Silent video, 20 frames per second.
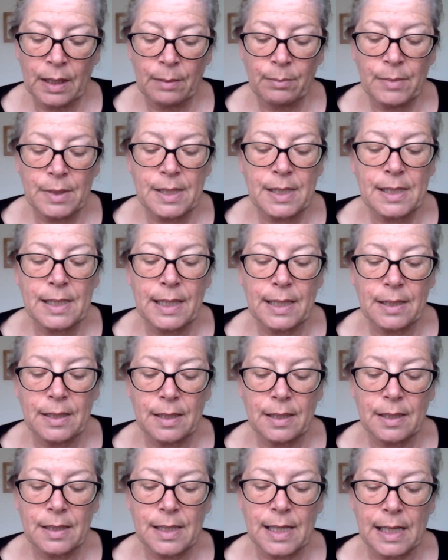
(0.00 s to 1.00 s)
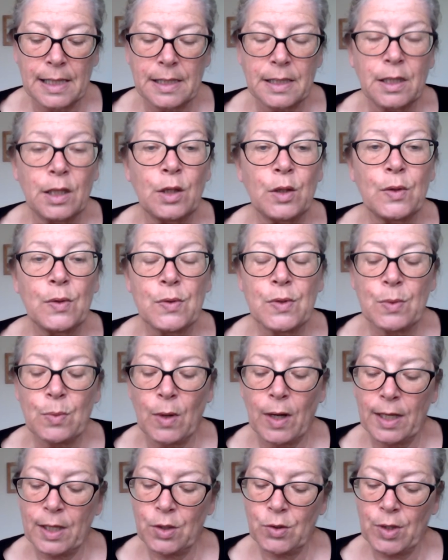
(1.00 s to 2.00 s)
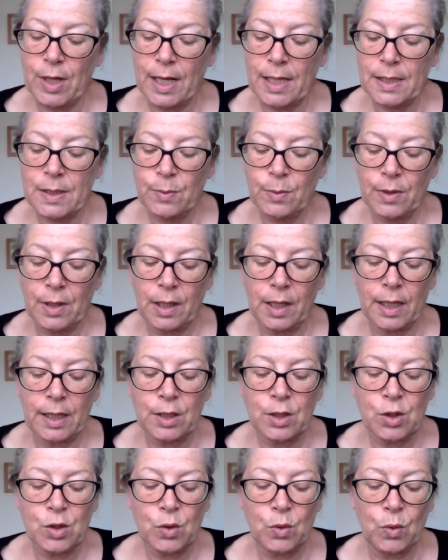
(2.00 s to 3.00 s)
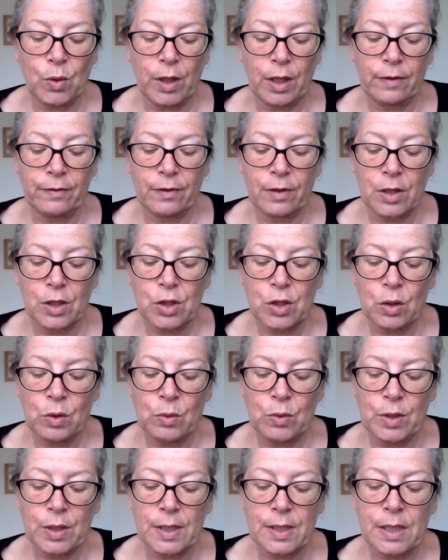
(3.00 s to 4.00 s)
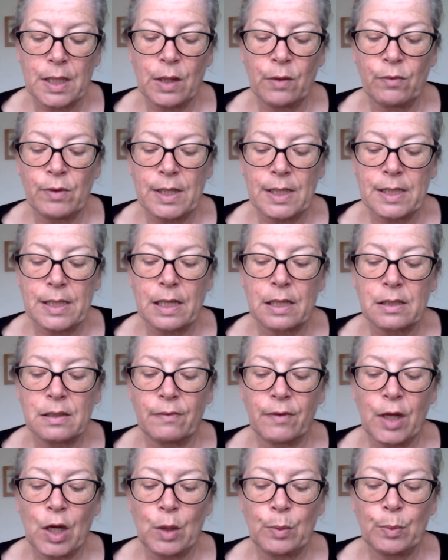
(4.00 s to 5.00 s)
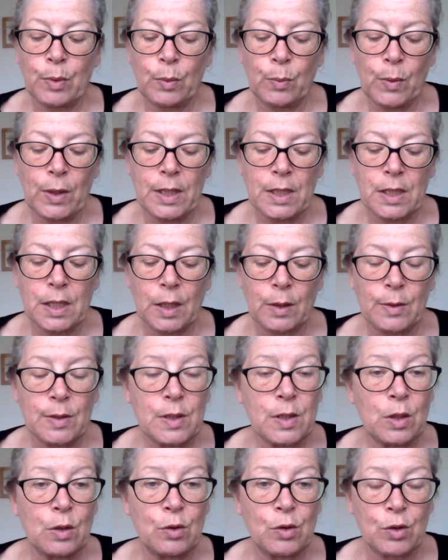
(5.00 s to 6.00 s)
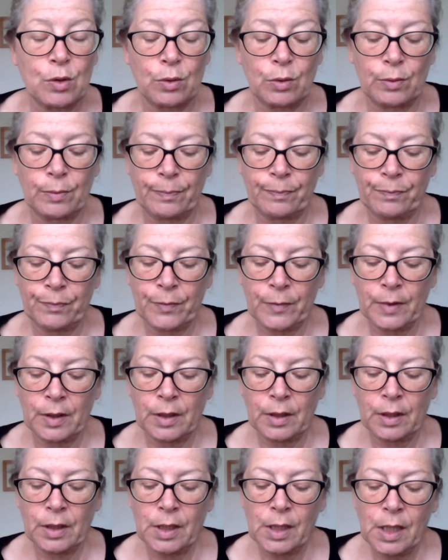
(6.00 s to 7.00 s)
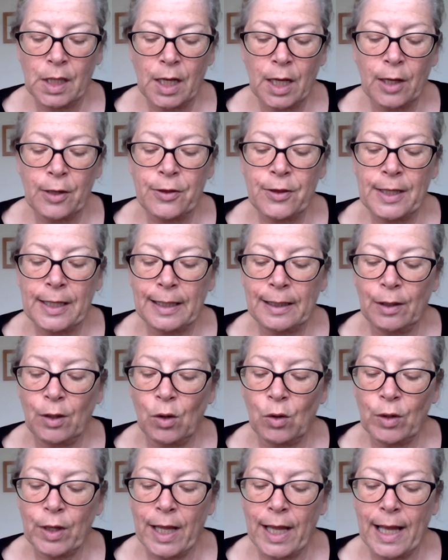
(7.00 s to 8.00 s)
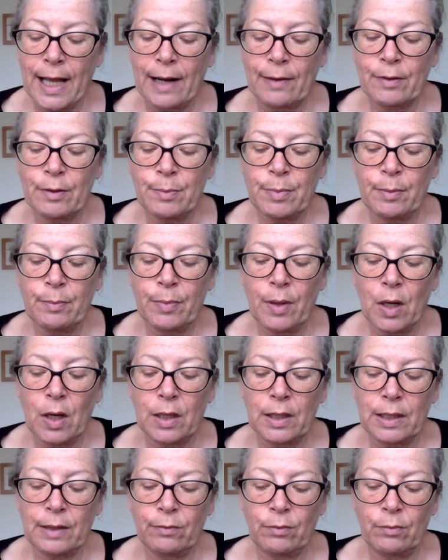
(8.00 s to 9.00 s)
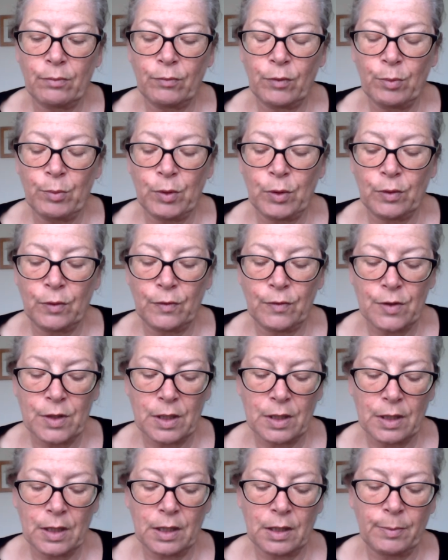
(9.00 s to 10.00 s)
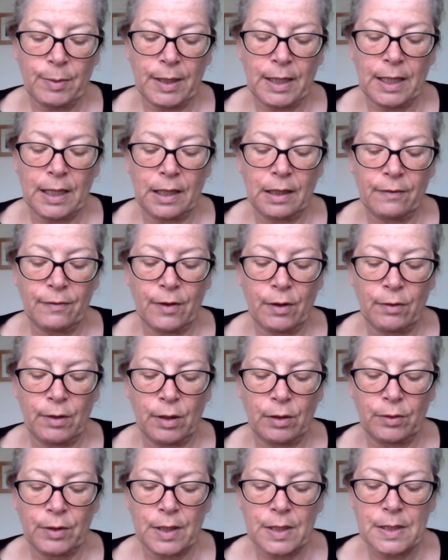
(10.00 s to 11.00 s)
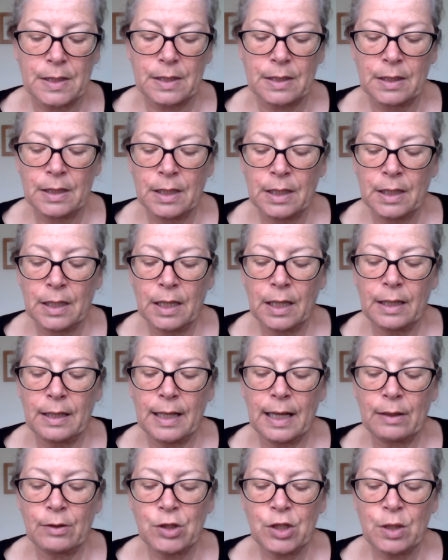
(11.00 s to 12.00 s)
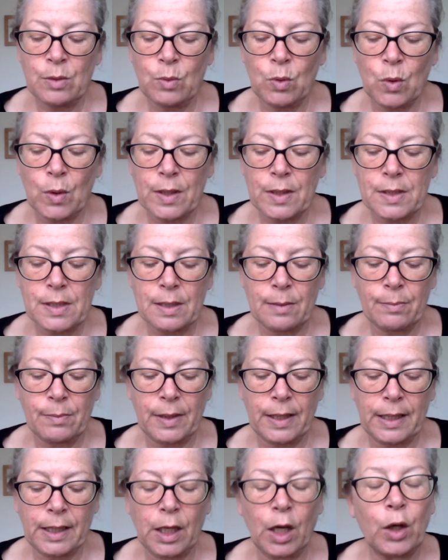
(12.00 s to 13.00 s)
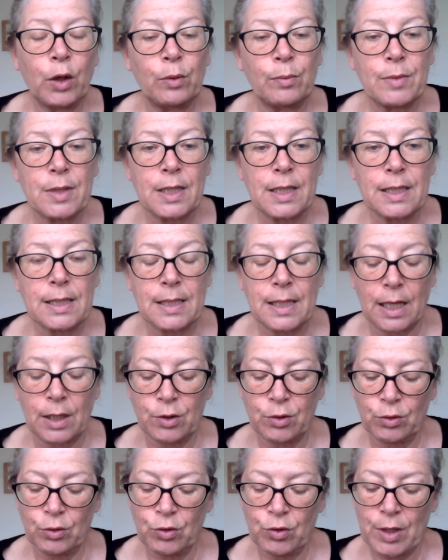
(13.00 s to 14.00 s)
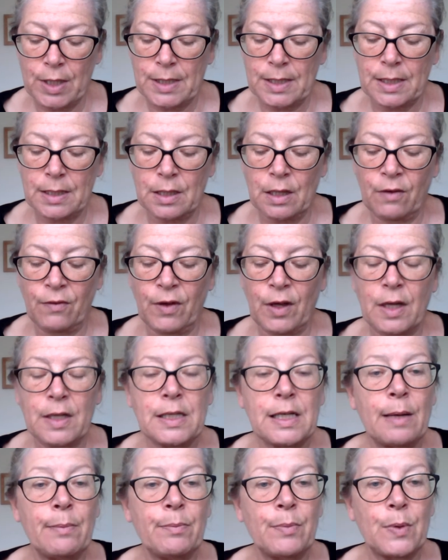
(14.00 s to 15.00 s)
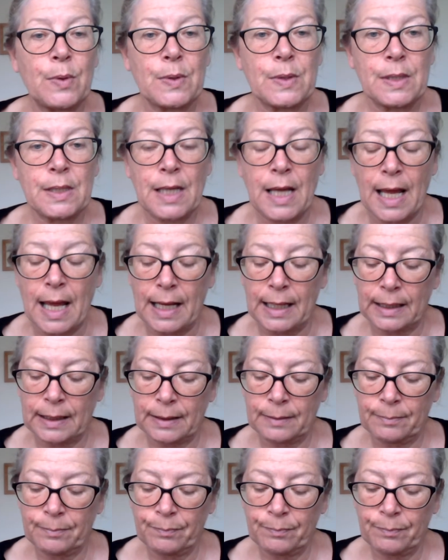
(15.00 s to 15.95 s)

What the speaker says: Mrs. Linton sat in a loose white dress with a light shawl over her shoulders in the recess of the open window, as usual. Her thick long hair had been partly removed at the beginning of her illness, and now she wore it simply combed in its natural tresses over her temples and neck.